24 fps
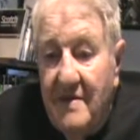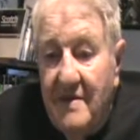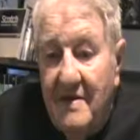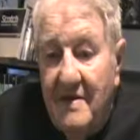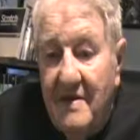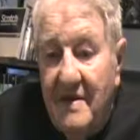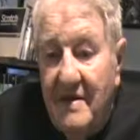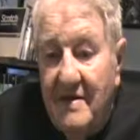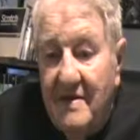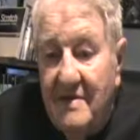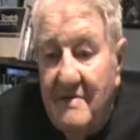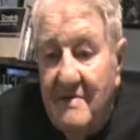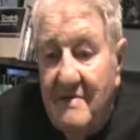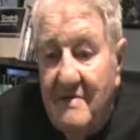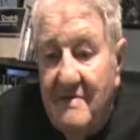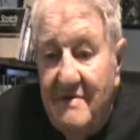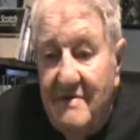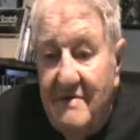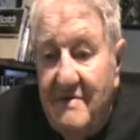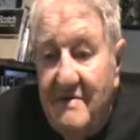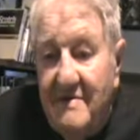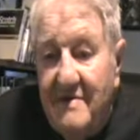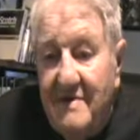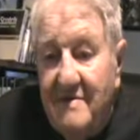
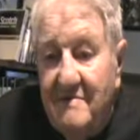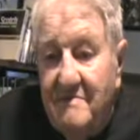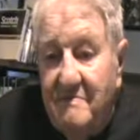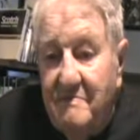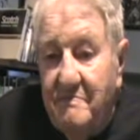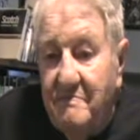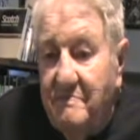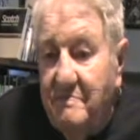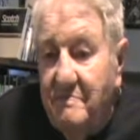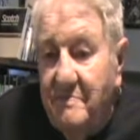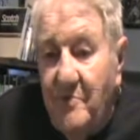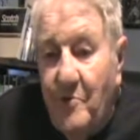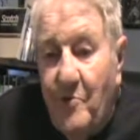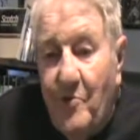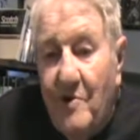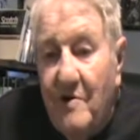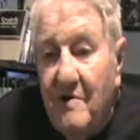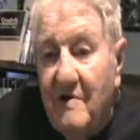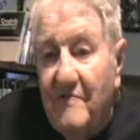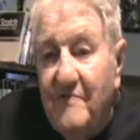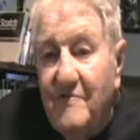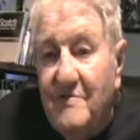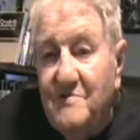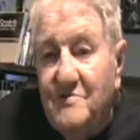They're
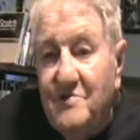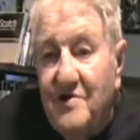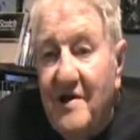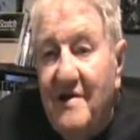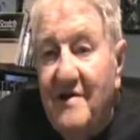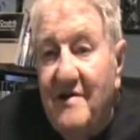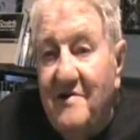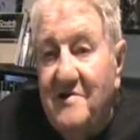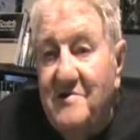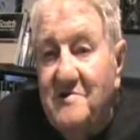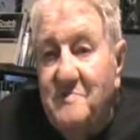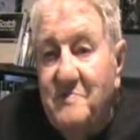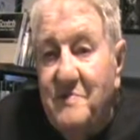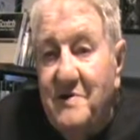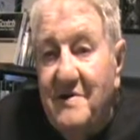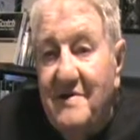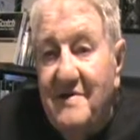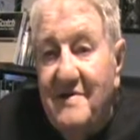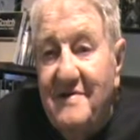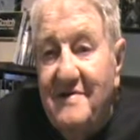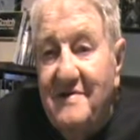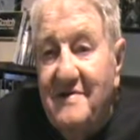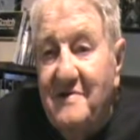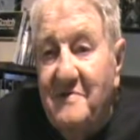wonderful singers, but
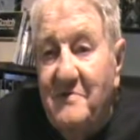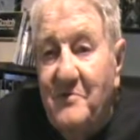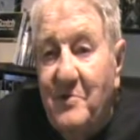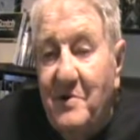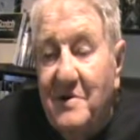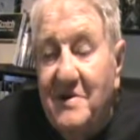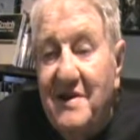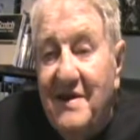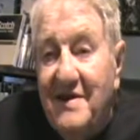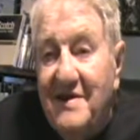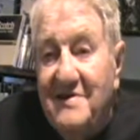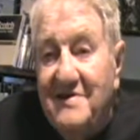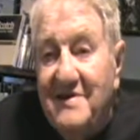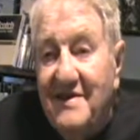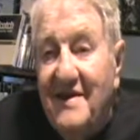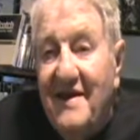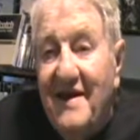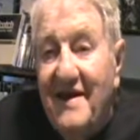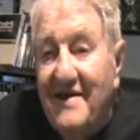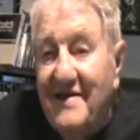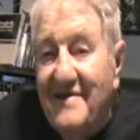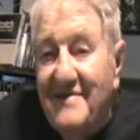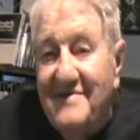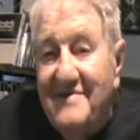what they
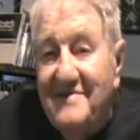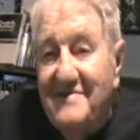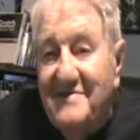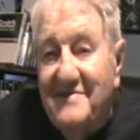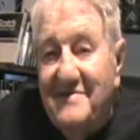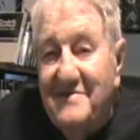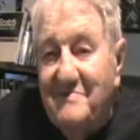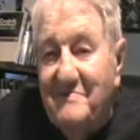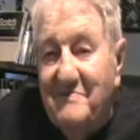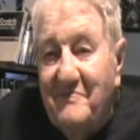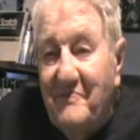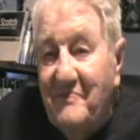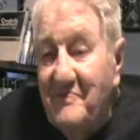sing is, it